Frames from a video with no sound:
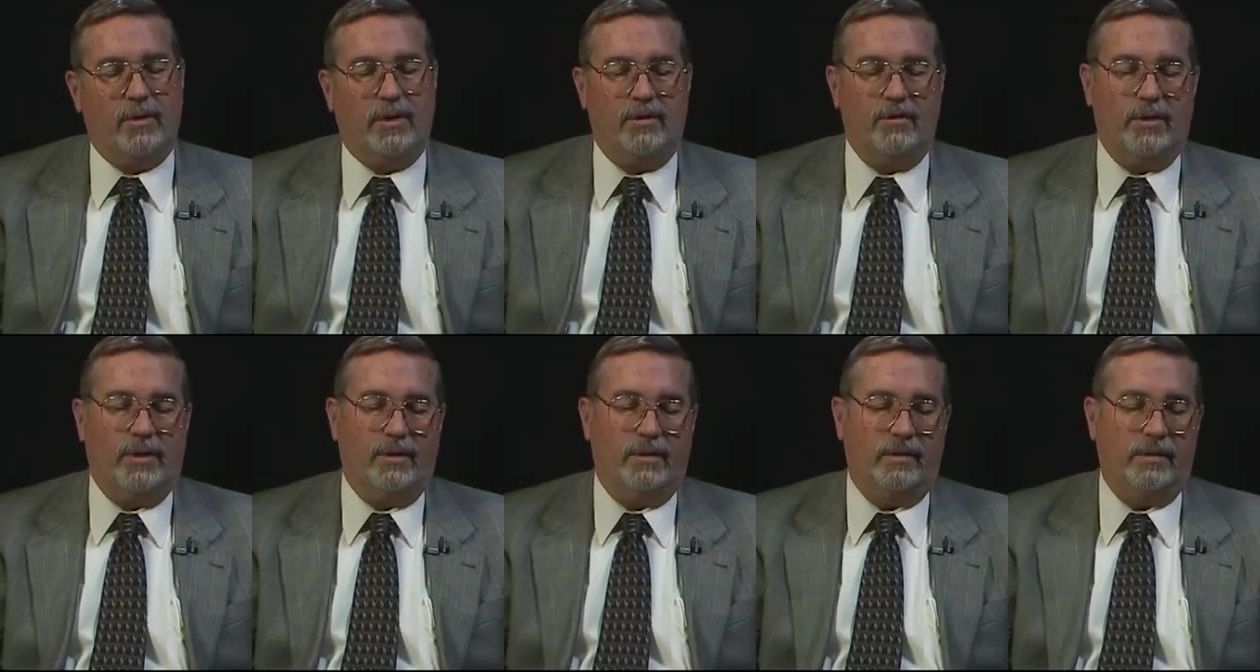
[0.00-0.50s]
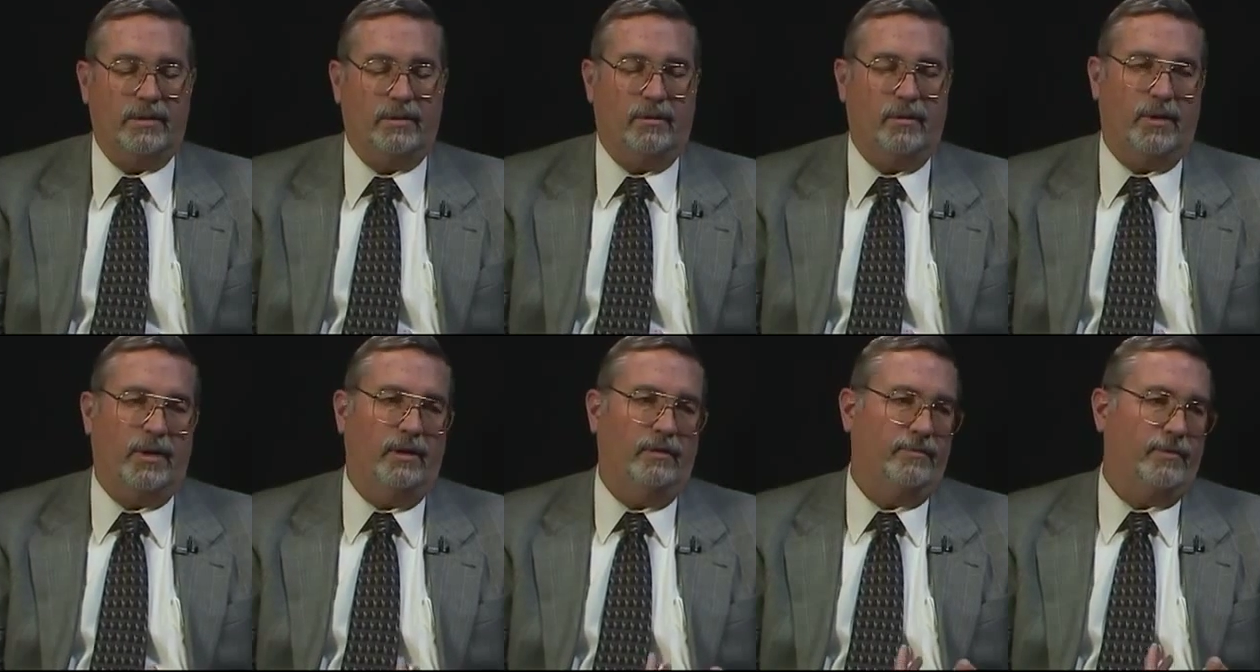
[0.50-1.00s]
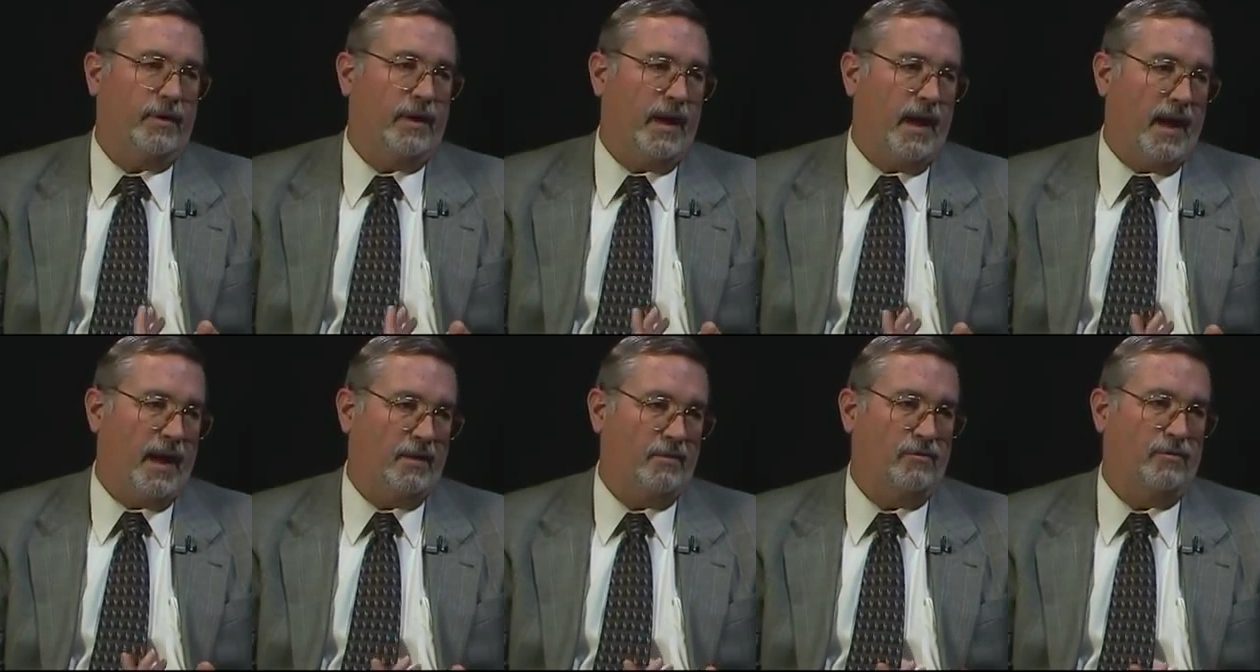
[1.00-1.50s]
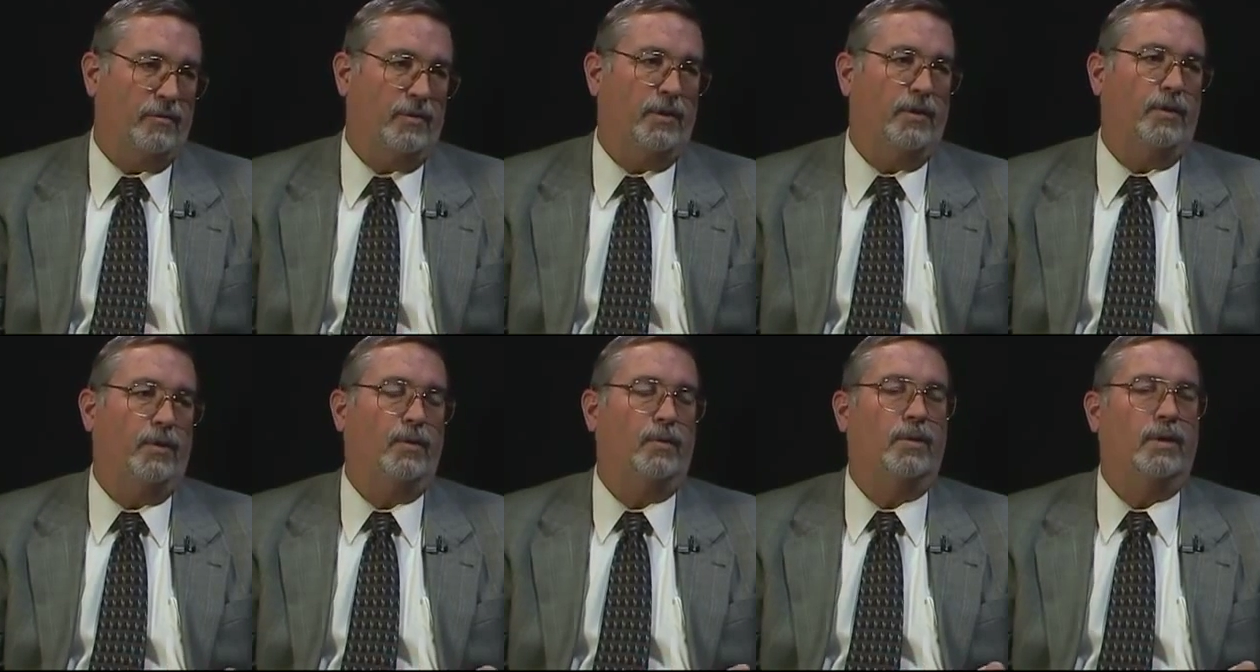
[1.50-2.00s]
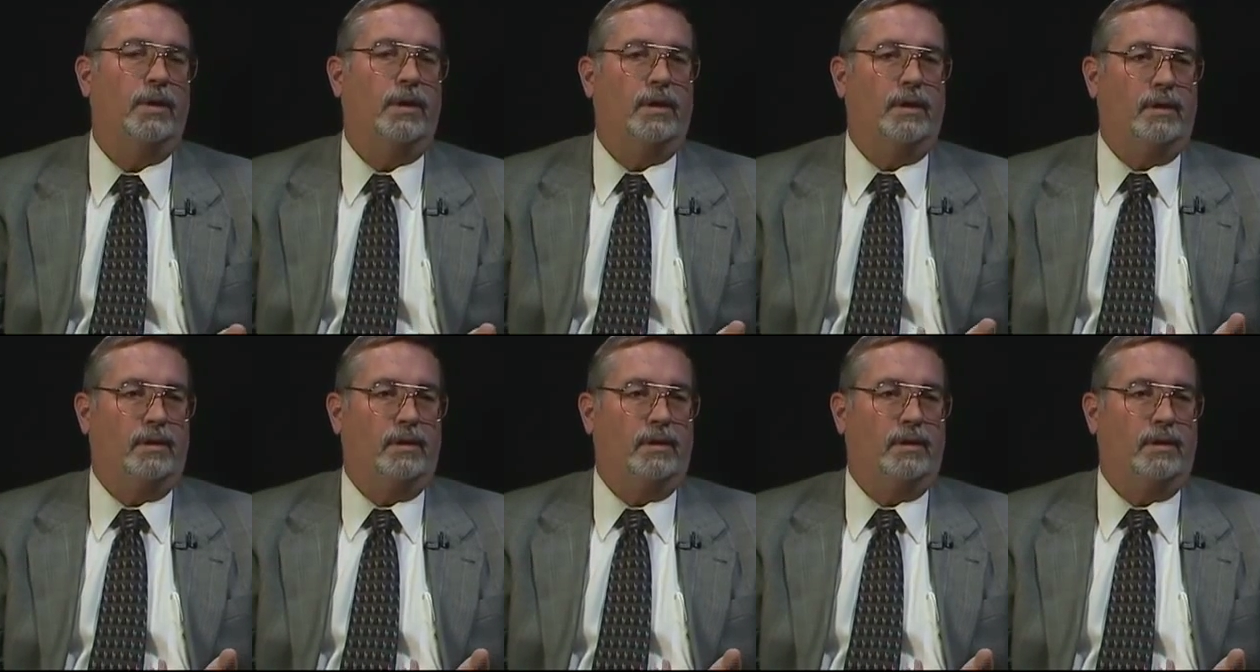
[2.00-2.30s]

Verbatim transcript: which is looking for cash flow,